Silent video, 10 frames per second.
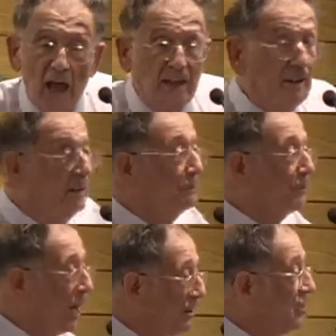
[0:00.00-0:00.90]
And in
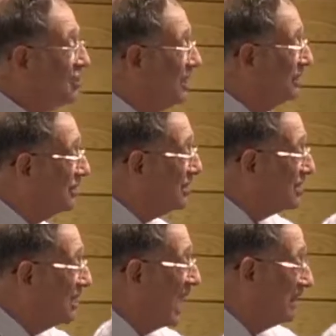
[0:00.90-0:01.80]
Protestant
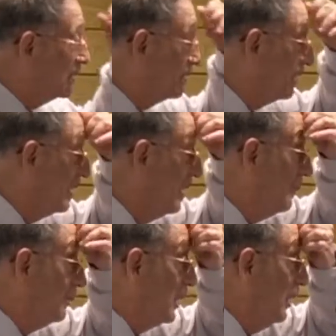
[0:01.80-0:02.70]
Christianity,
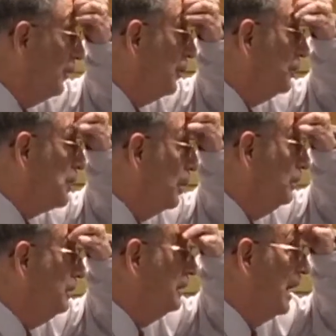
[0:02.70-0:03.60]
if you
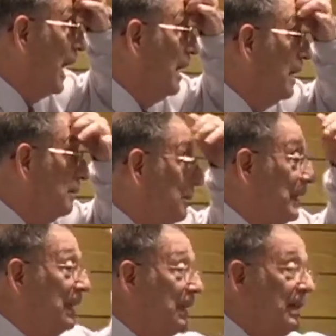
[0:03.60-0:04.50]
don't
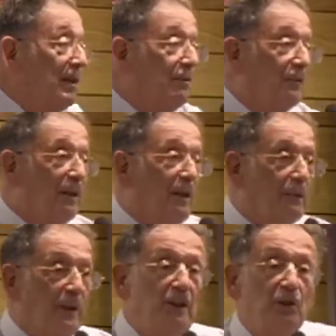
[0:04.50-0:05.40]
believe
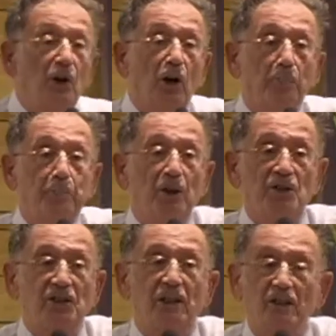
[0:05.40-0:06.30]
in your
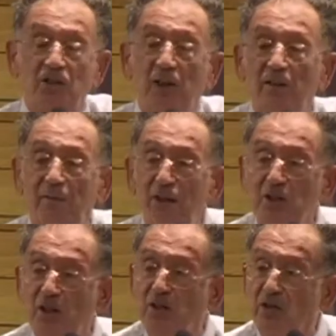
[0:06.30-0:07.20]
personal Savior
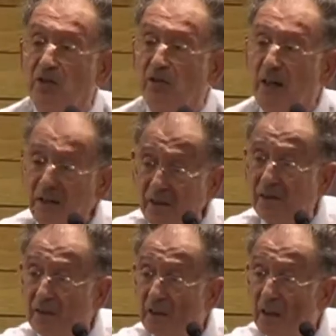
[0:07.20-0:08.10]
Jesus
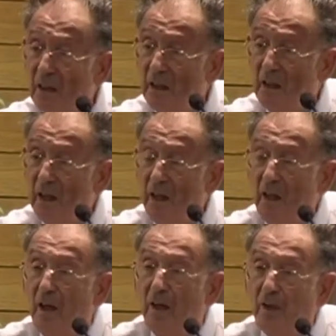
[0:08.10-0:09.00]
Christ,
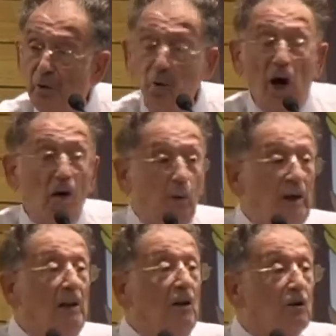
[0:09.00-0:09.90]
you
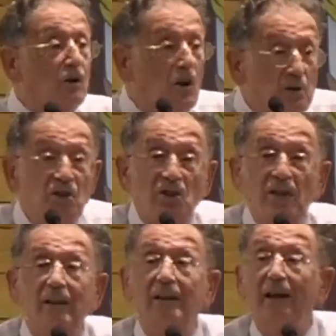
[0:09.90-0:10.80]
will
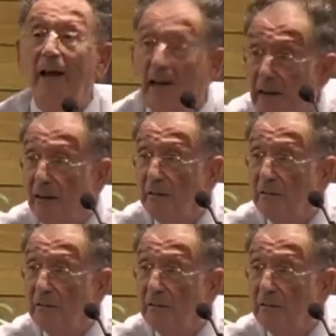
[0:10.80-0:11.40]
roast in hell.